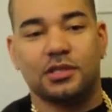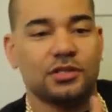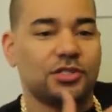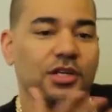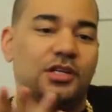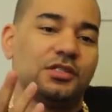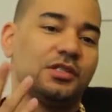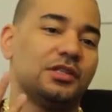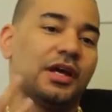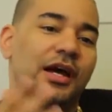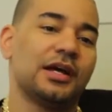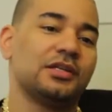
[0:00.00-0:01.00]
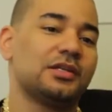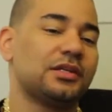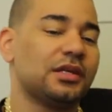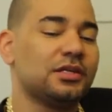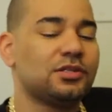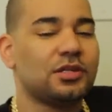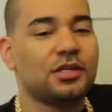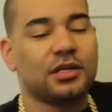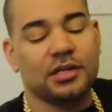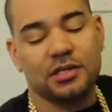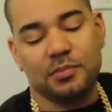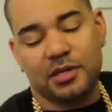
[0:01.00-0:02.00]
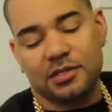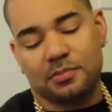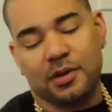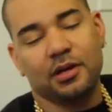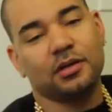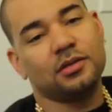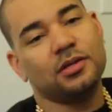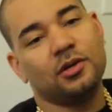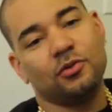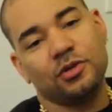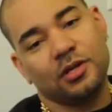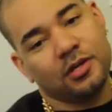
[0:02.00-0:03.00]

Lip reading: to Jay-Z, Nas, I think it makes it better. You know,